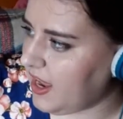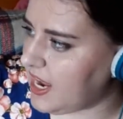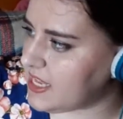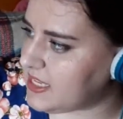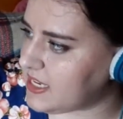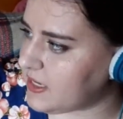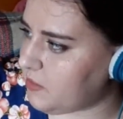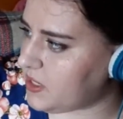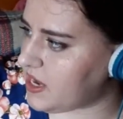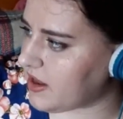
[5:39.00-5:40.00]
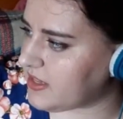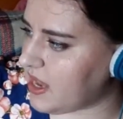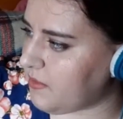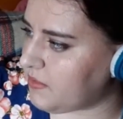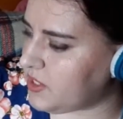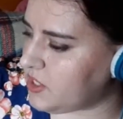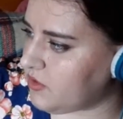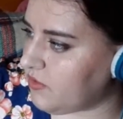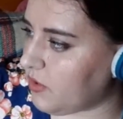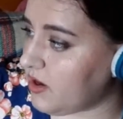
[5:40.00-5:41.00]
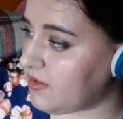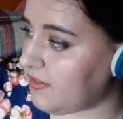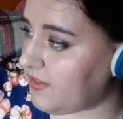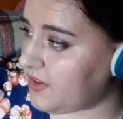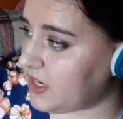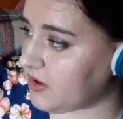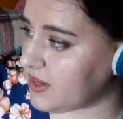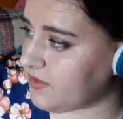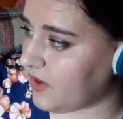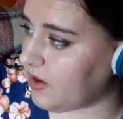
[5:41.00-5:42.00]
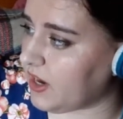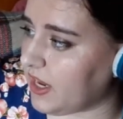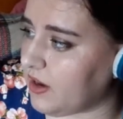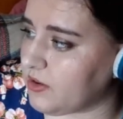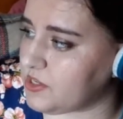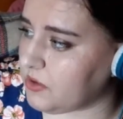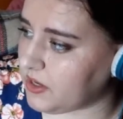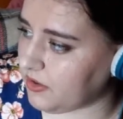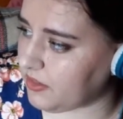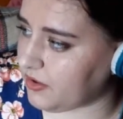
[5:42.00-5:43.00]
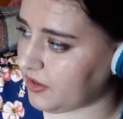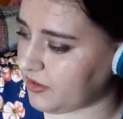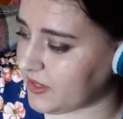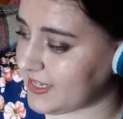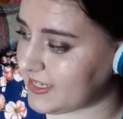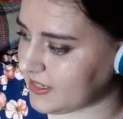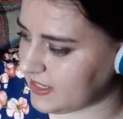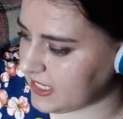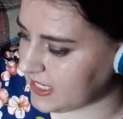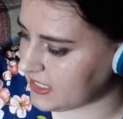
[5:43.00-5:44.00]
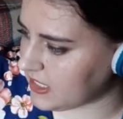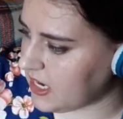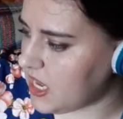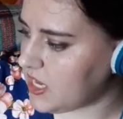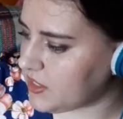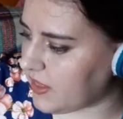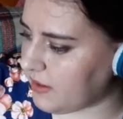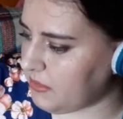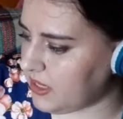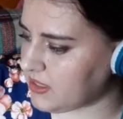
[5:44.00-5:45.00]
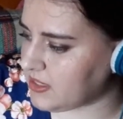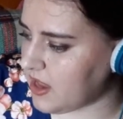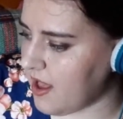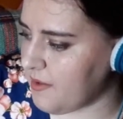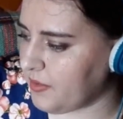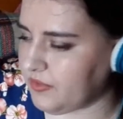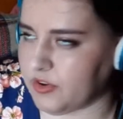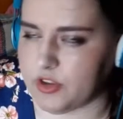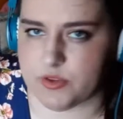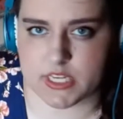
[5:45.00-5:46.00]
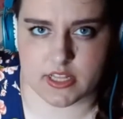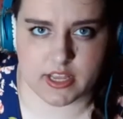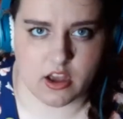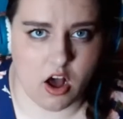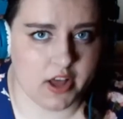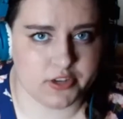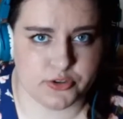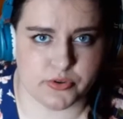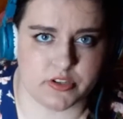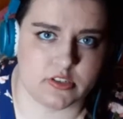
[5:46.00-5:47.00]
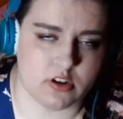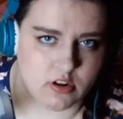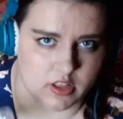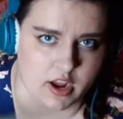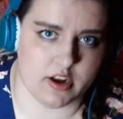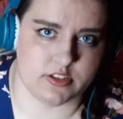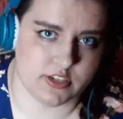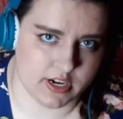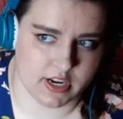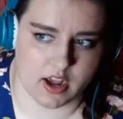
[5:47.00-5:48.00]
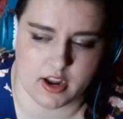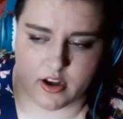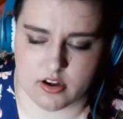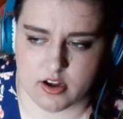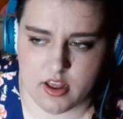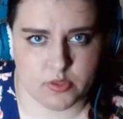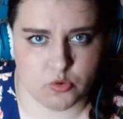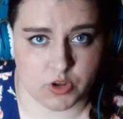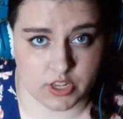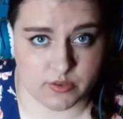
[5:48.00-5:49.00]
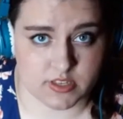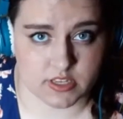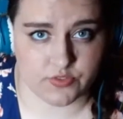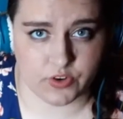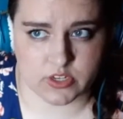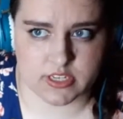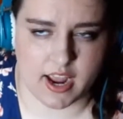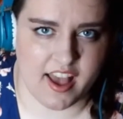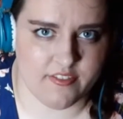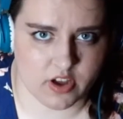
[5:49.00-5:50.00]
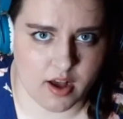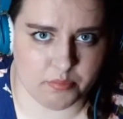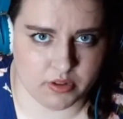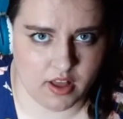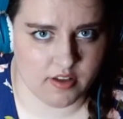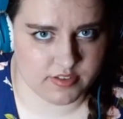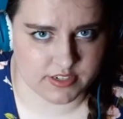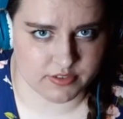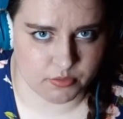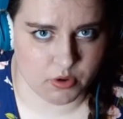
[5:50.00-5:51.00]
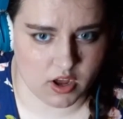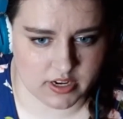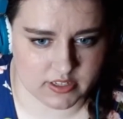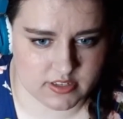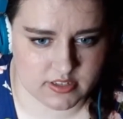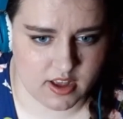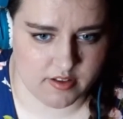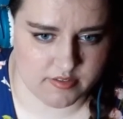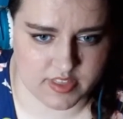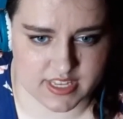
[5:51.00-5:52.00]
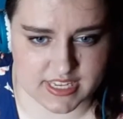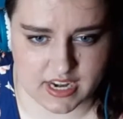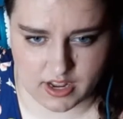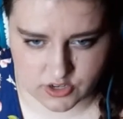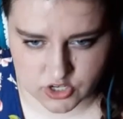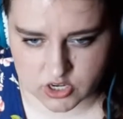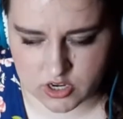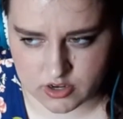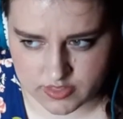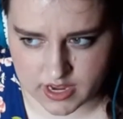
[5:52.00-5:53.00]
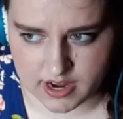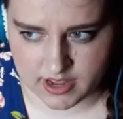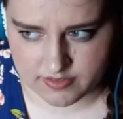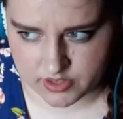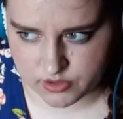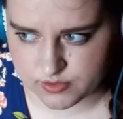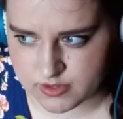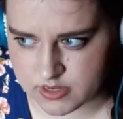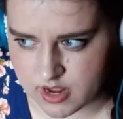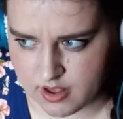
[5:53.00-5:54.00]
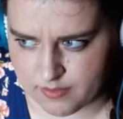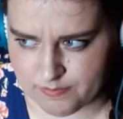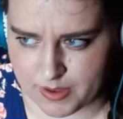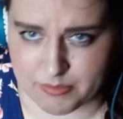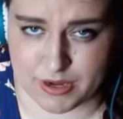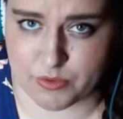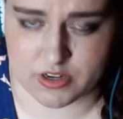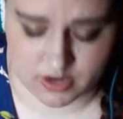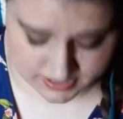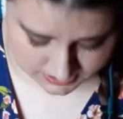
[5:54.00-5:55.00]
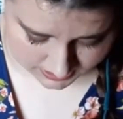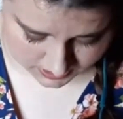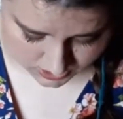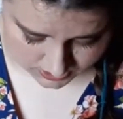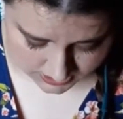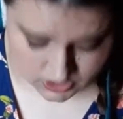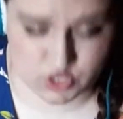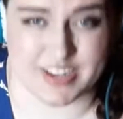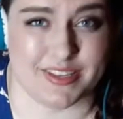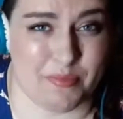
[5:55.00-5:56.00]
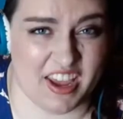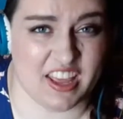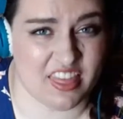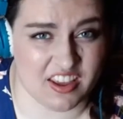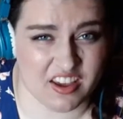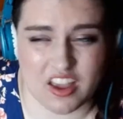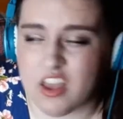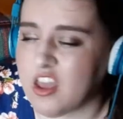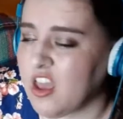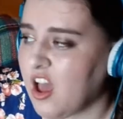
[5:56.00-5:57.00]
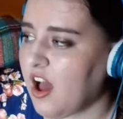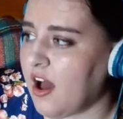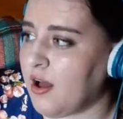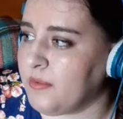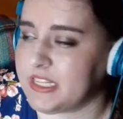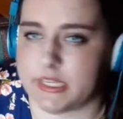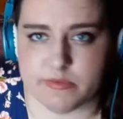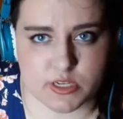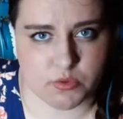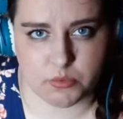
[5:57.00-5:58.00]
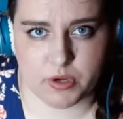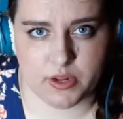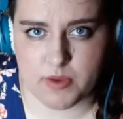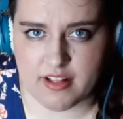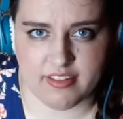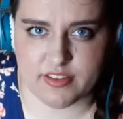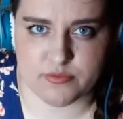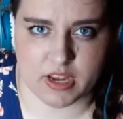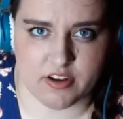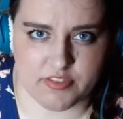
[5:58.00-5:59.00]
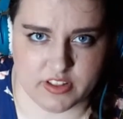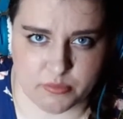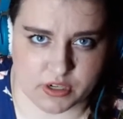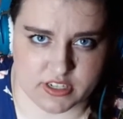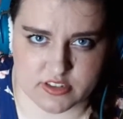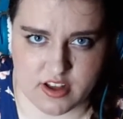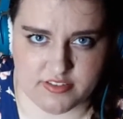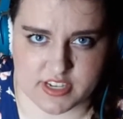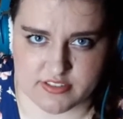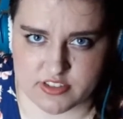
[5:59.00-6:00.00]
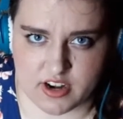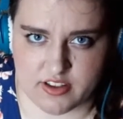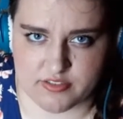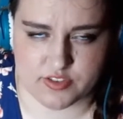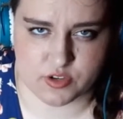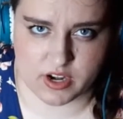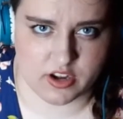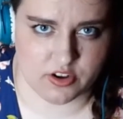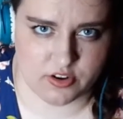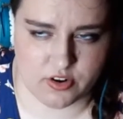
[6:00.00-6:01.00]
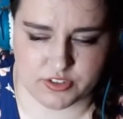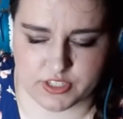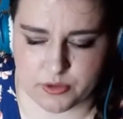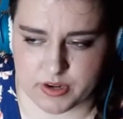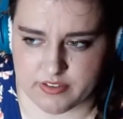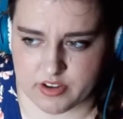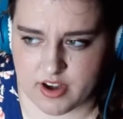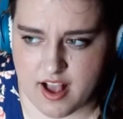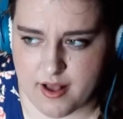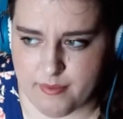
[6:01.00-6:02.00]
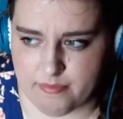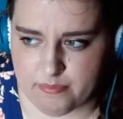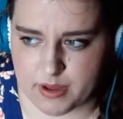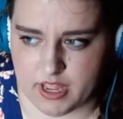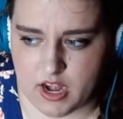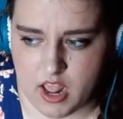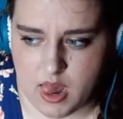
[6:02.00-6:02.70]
It says it protects up to 450 degrees Fahrenheit or 230 degrees Celsius. So that means if you're using like hot tools, curling iron, straightening iron, you want to use this first. I have a couple of different products of this nature that I have used. My main one, honestly, is just like a Tresemme thing. It seems to work pretty well. It leaves my hair feeling pretty soft after I've straightened or curled it or whatever. But